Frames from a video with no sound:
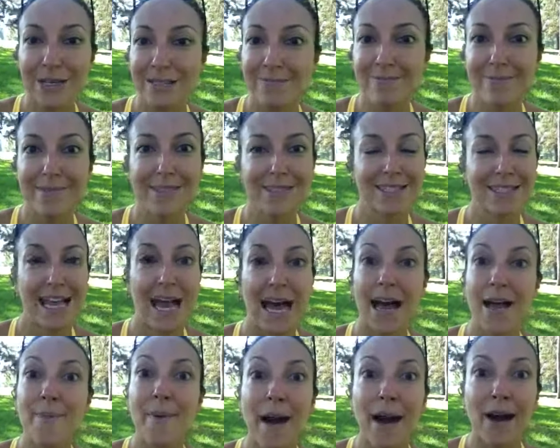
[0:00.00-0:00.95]
a
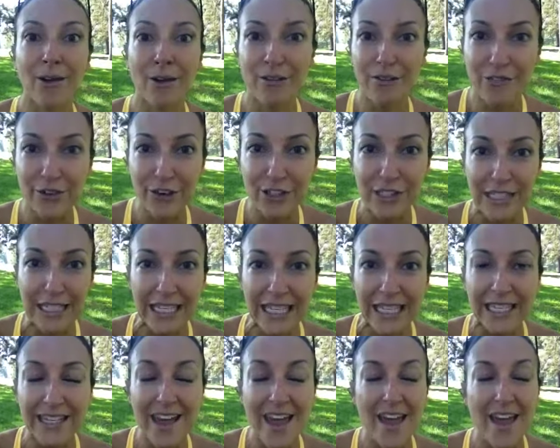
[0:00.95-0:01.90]
time out for
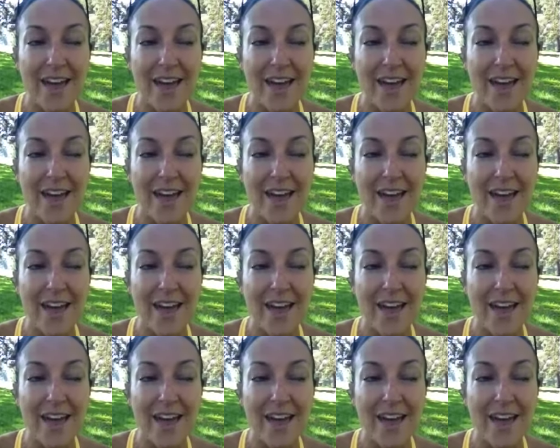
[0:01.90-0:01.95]
clean.